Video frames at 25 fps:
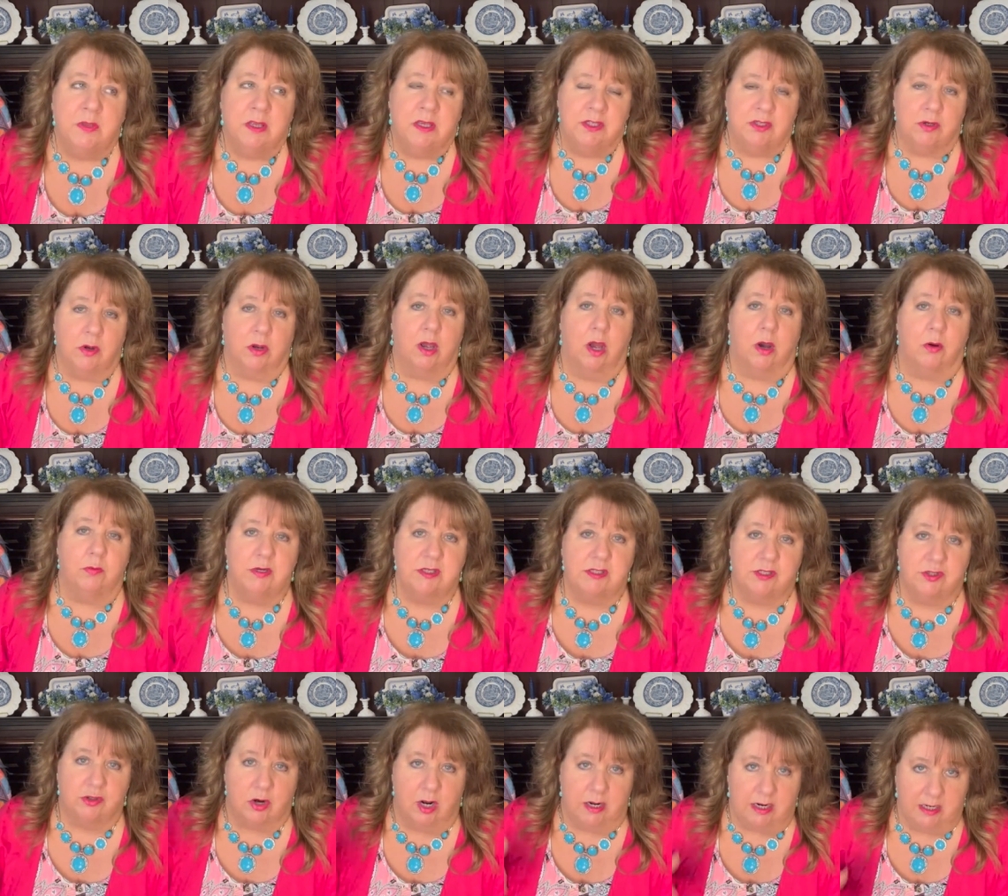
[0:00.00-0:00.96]
So I
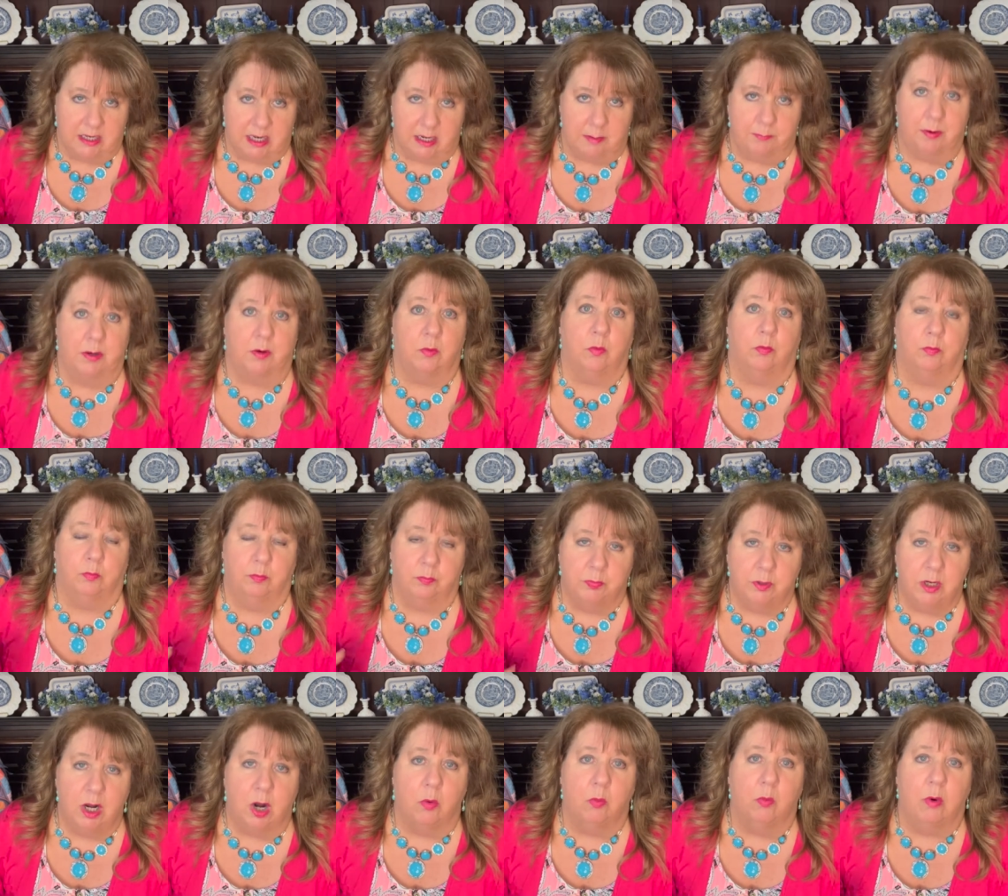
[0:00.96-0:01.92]
always try to keep it, you know,